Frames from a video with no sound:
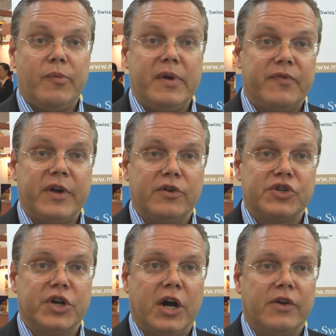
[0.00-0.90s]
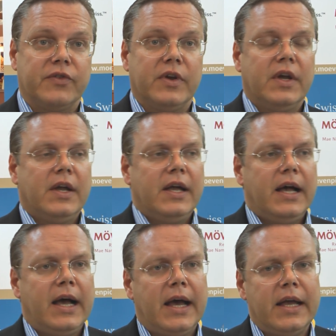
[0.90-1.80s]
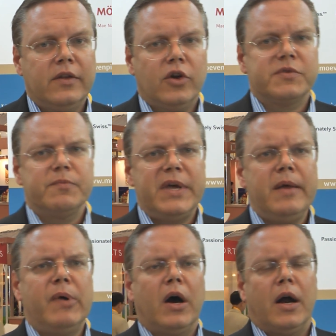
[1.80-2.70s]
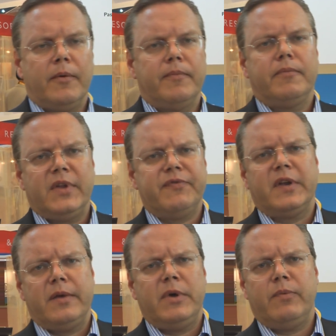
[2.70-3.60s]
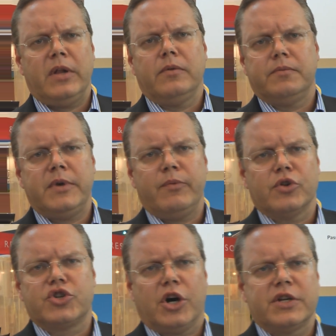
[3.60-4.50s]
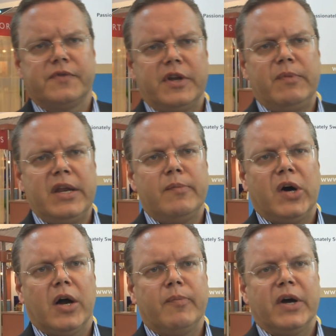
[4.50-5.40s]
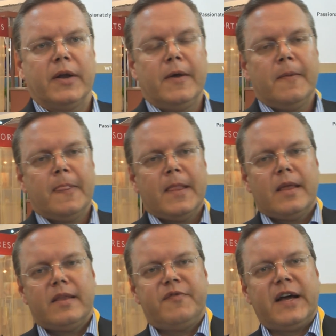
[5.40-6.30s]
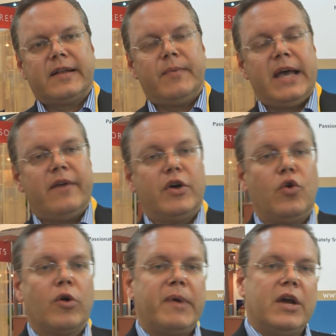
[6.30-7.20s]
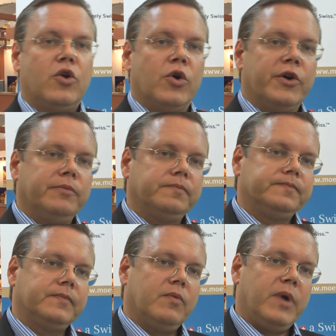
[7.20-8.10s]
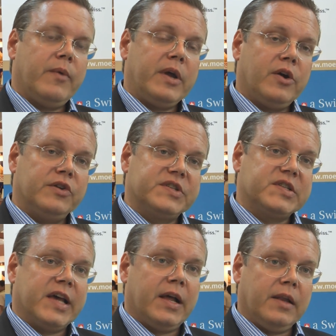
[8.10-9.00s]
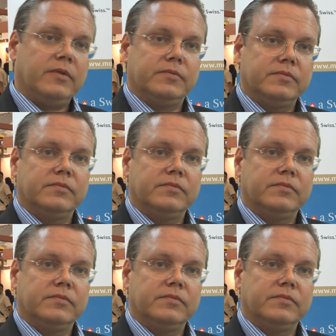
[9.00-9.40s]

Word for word: would be free of charge. Uh, in terms of minibar, definitely we will we will charge for the minibar, but the fact that we have a gourmet corner where we're going to sell